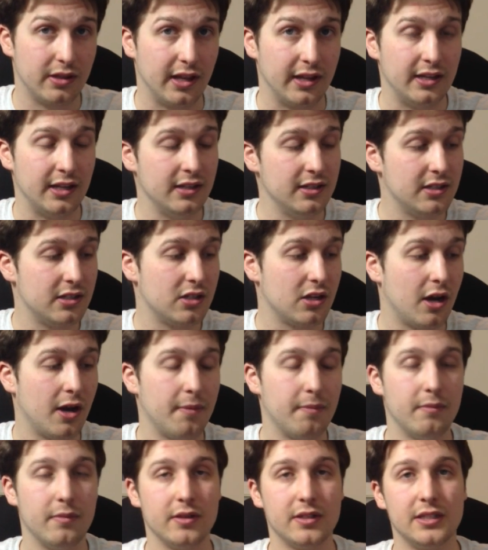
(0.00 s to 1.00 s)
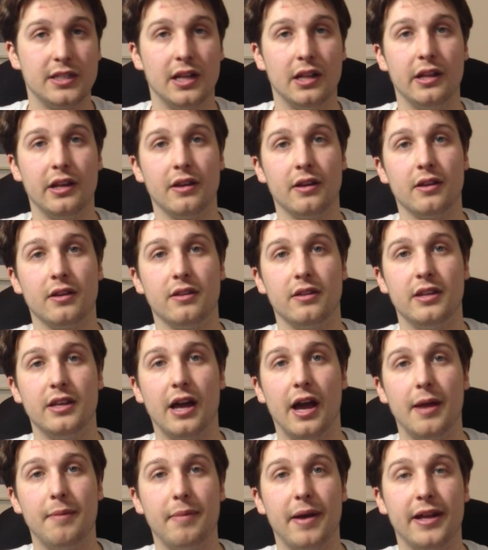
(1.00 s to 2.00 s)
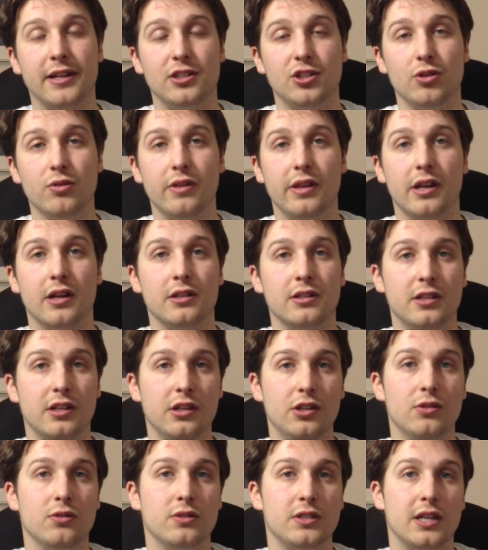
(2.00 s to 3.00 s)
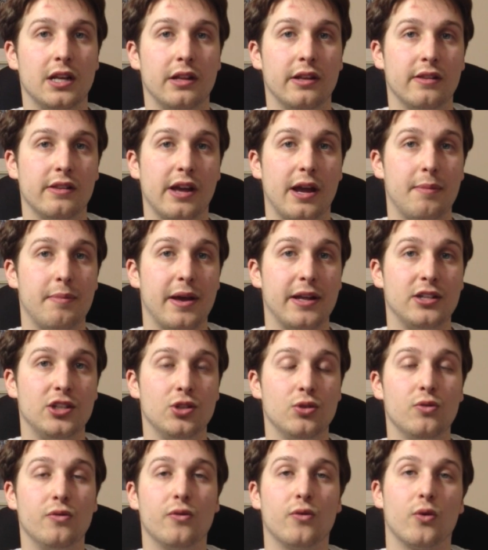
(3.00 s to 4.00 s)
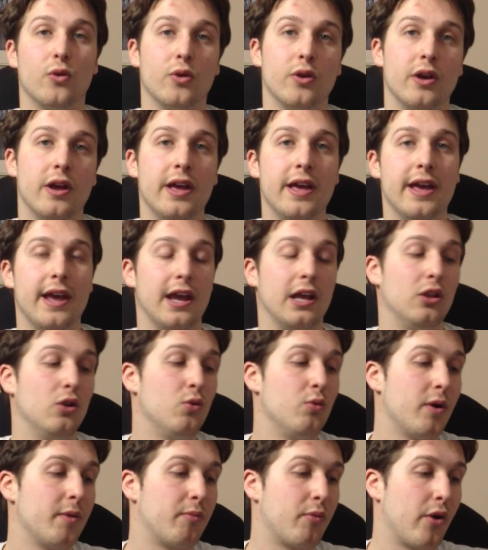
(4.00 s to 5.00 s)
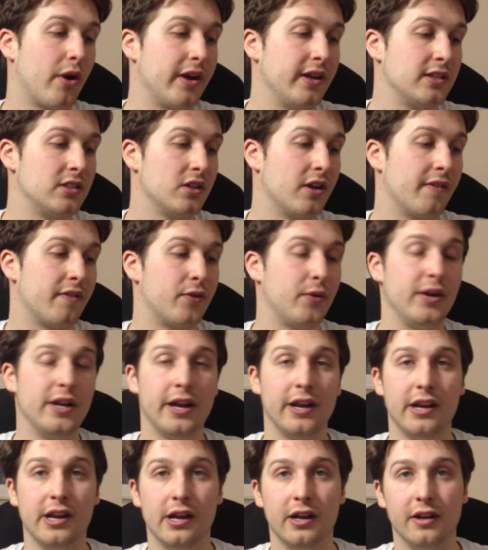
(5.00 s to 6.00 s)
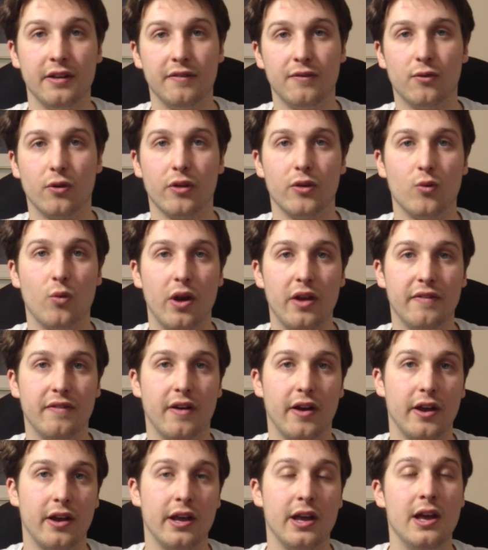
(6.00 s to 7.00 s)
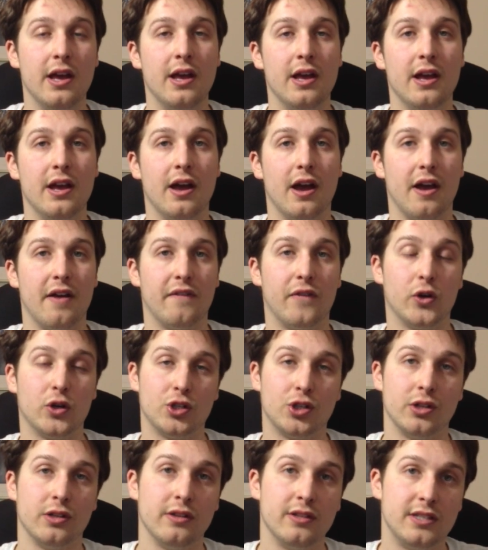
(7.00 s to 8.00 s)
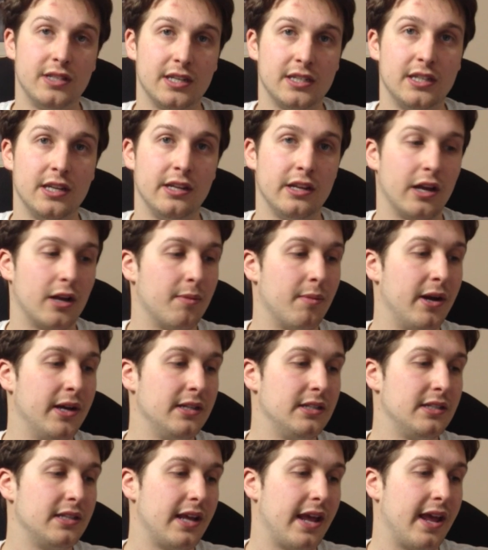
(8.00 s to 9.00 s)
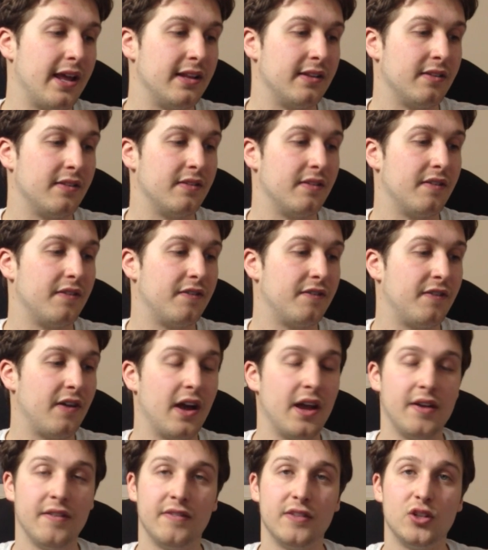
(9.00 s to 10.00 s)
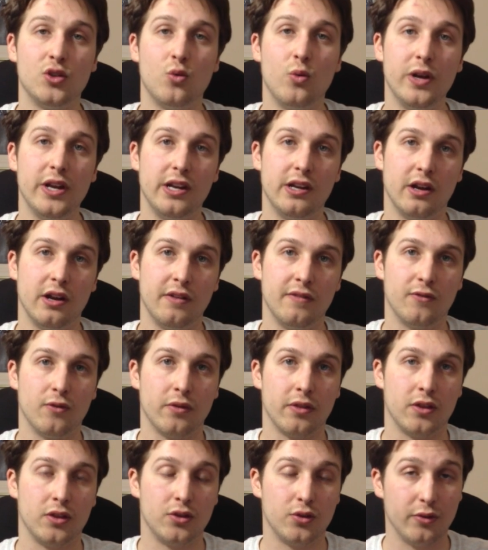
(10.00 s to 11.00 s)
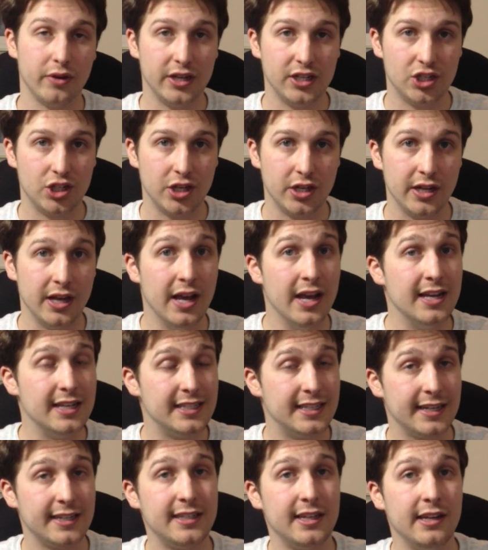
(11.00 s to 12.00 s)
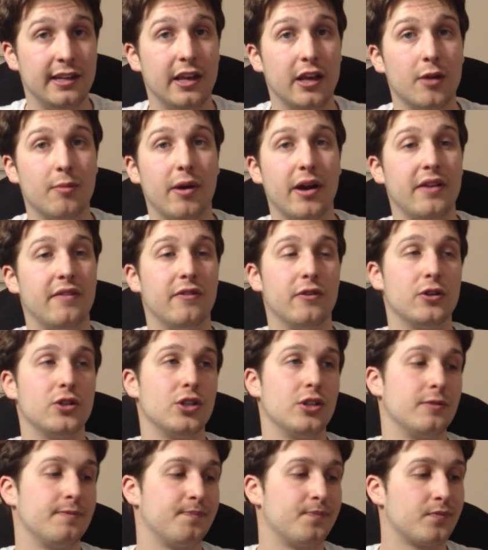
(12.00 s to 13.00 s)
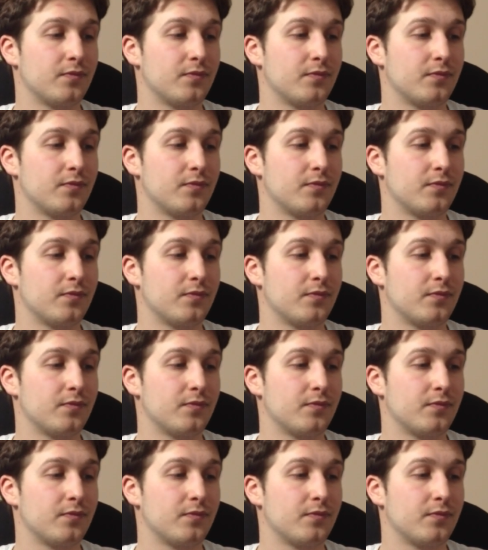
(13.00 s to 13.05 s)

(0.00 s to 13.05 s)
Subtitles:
didn't stop selling the iPad 2. They continued selling the iPad 2 for a lower price of $399 for the Wi-Fi version 16 gigabyte and $529 for the 3G 16 gigabyte version.